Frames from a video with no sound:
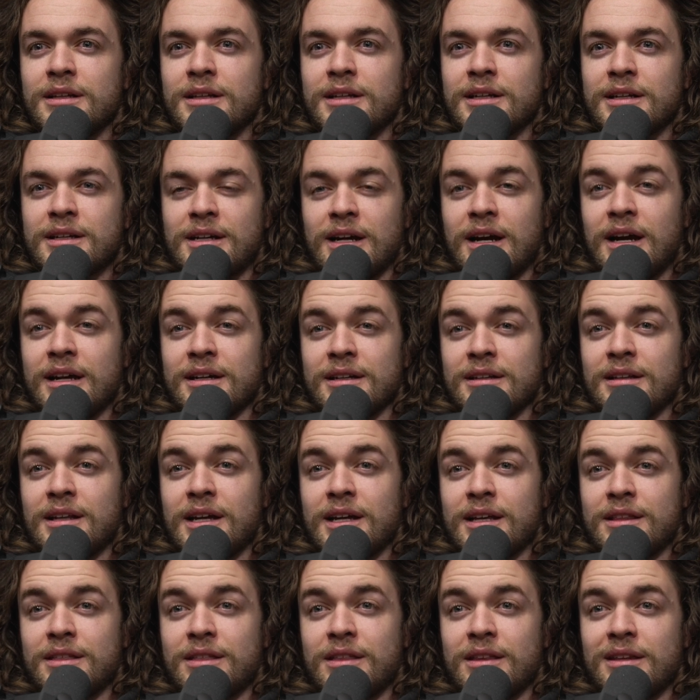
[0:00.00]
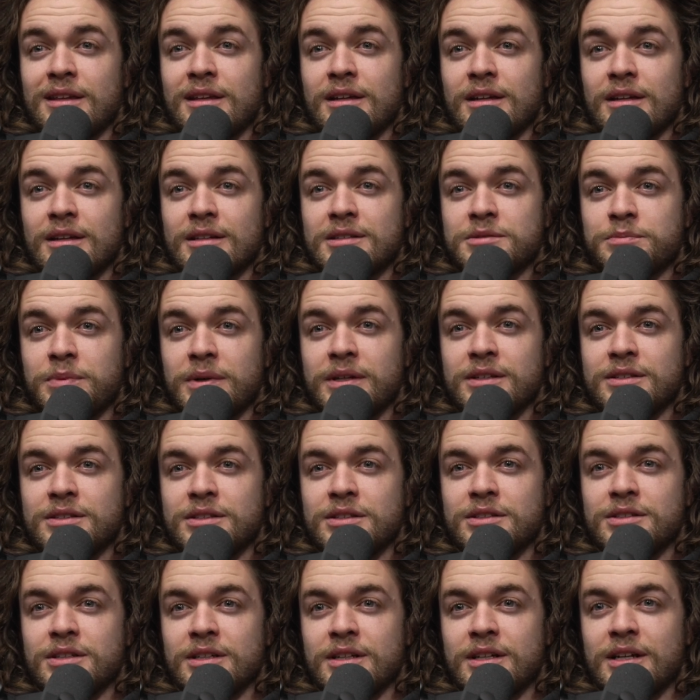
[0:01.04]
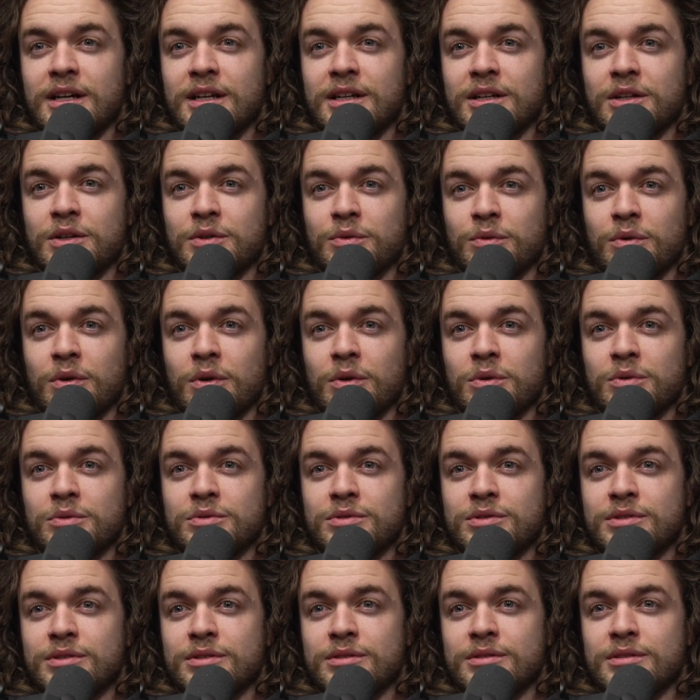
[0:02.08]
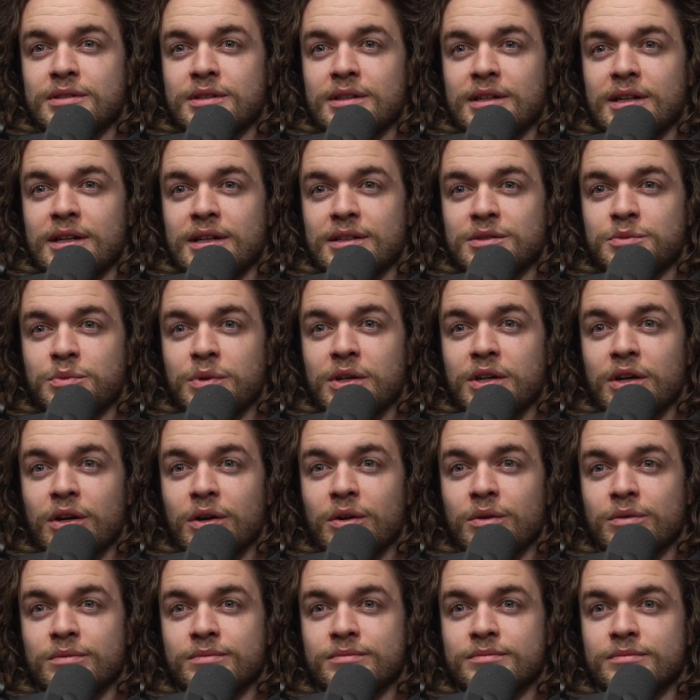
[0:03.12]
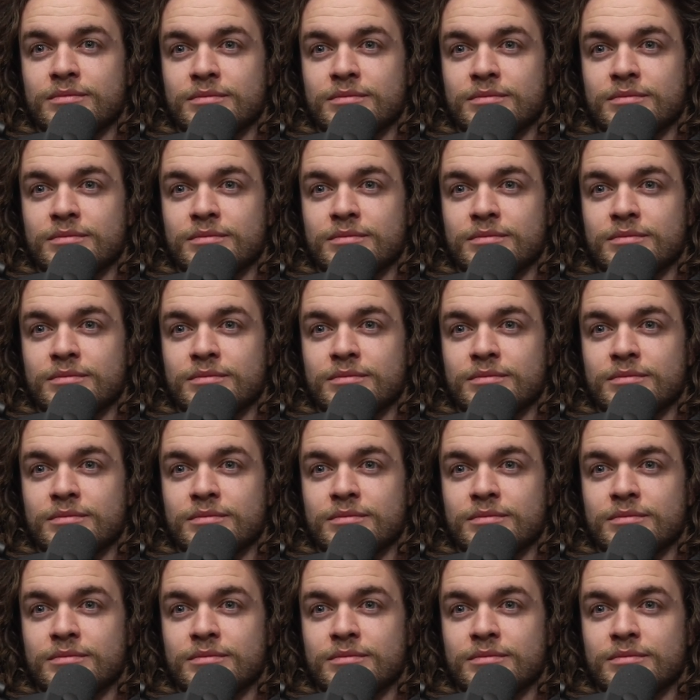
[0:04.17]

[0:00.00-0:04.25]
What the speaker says: it kind of like the space station, it kind of grows as we go.